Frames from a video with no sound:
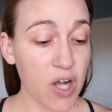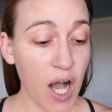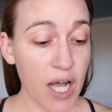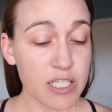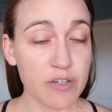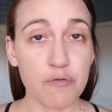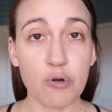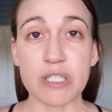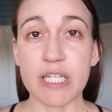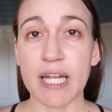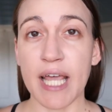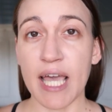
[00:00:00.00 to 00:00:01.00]
got for
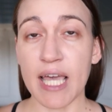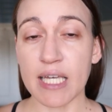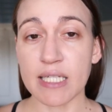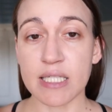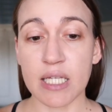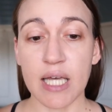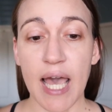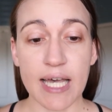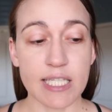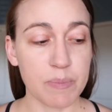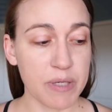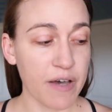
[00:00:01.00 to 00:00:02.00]
today's
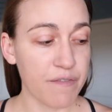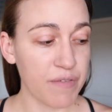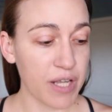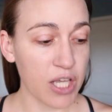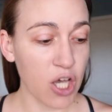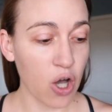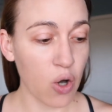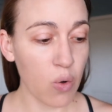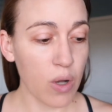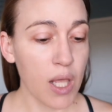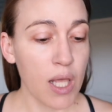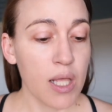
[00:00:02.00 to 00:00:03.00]
SPF
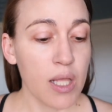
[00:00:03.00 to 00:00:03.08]
video.